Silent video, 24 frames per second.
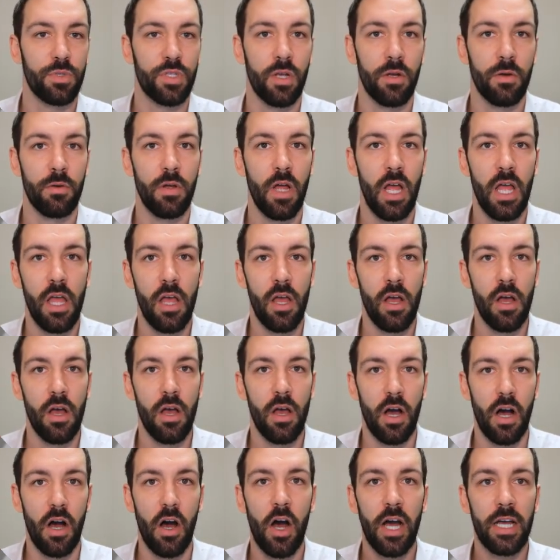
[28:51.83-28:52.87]
So
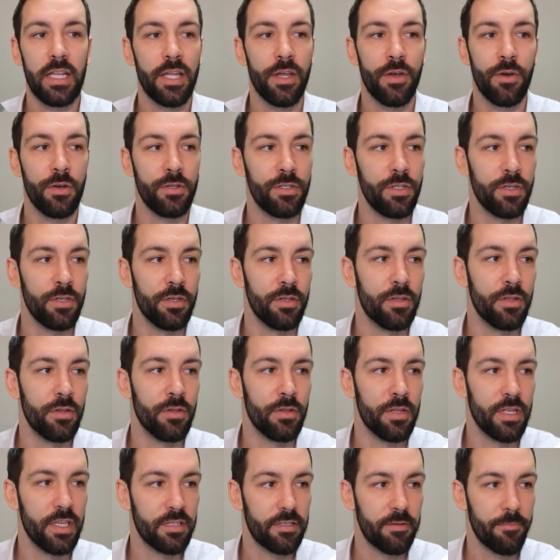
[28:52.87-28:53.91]
highly urge you to
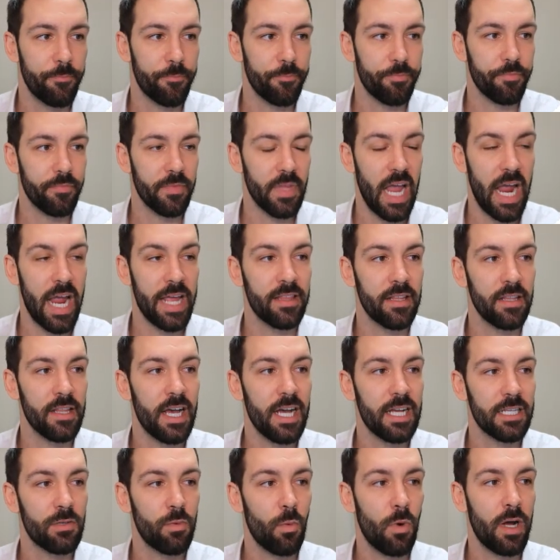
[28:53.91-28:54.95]
do this. And the
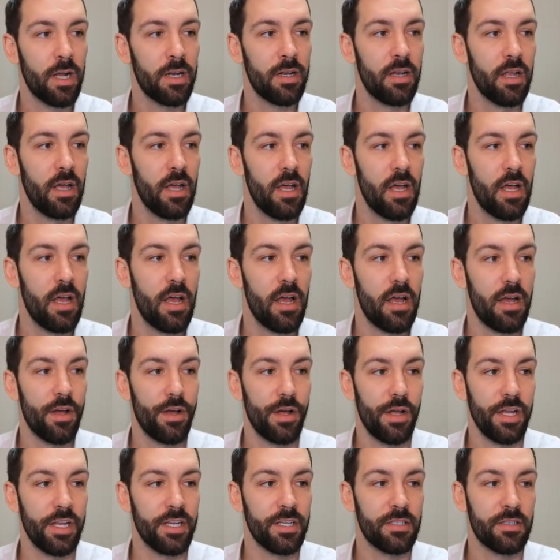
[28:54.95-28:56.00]
last one
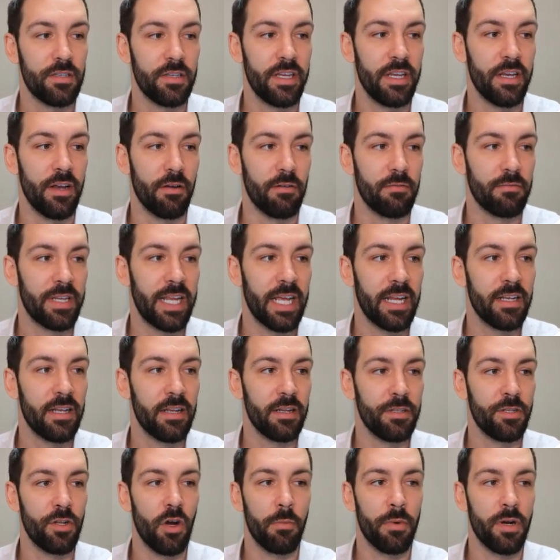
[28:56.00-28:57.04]
is,
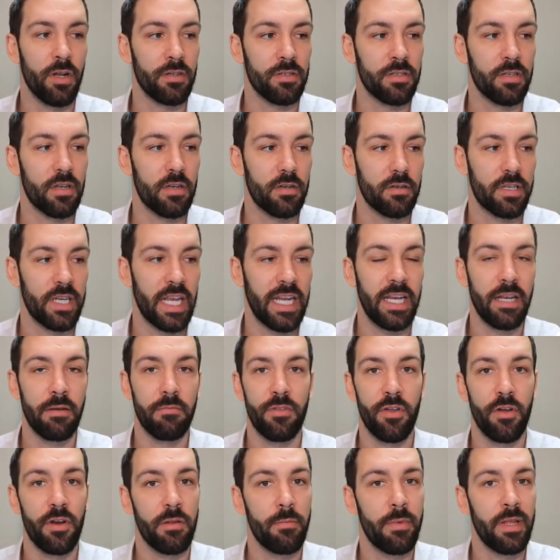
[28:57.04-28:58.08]
get Domino's. Get it
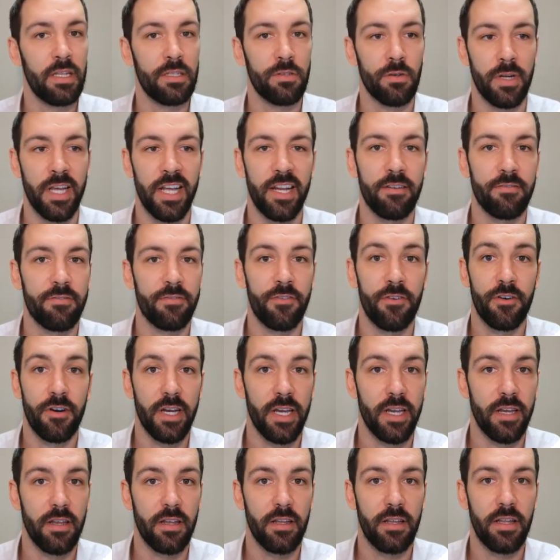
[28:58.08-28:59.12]
in 30 minutes or get it
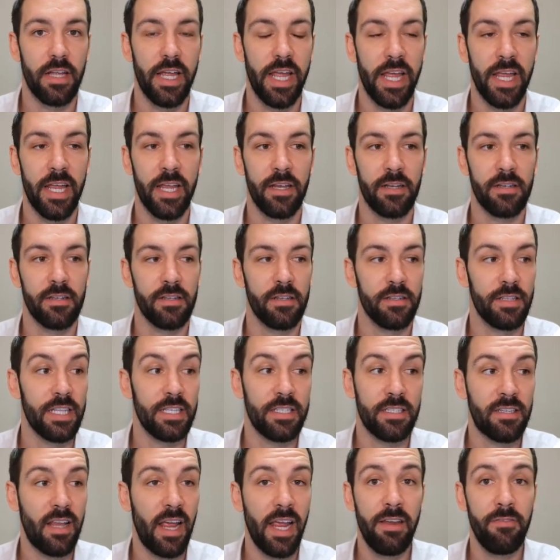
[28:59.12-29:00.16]
free. And
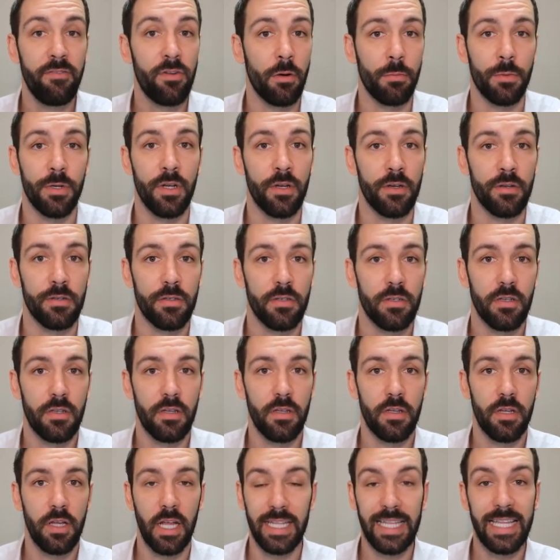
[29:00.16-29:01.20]
this saved Domino's.
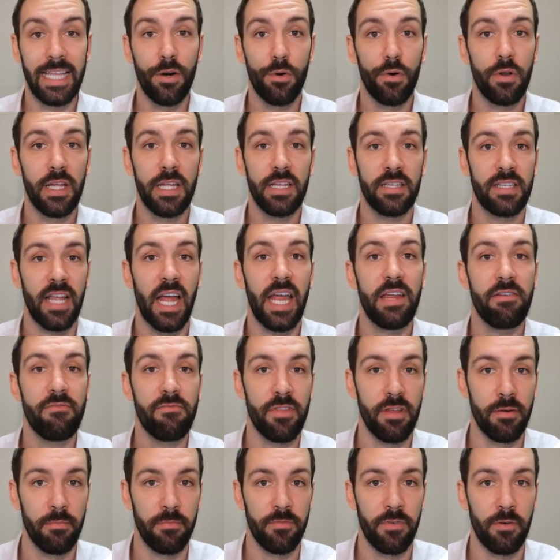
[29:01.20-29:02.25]
It literally
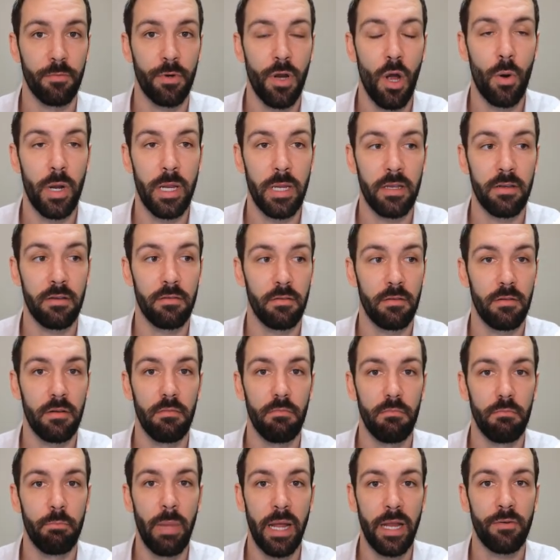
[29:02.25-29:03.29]
saved them from going
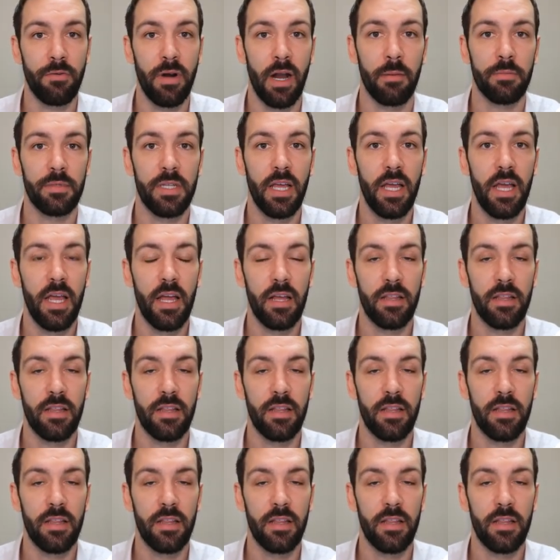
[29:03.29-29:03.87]
bankrupt.